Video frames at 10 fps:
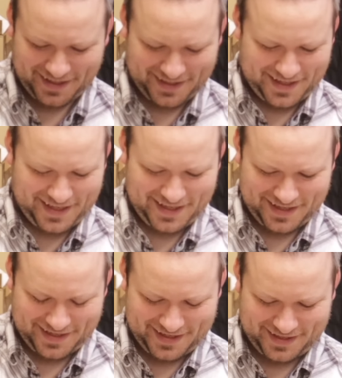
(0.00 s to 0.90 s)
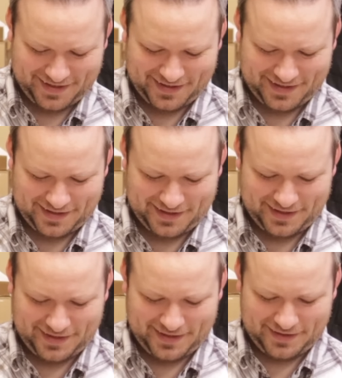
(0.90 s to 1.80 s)

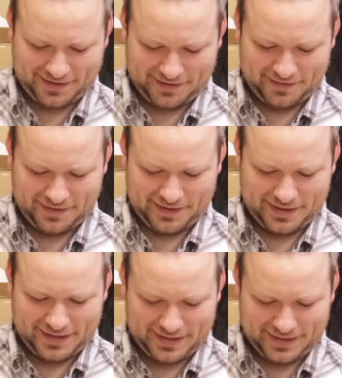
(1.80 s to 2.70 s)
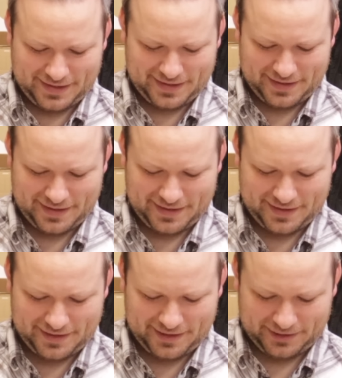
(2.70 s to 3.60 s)

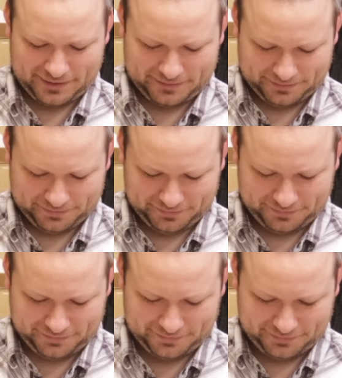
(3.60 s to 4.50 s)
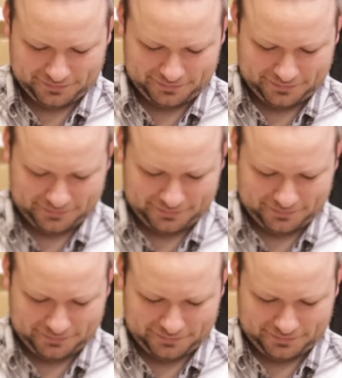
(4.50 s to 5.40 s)

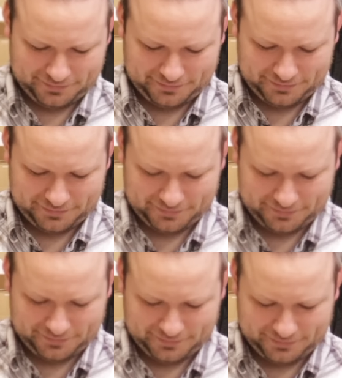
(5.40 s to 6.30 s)
No words are spoken by the person on screen.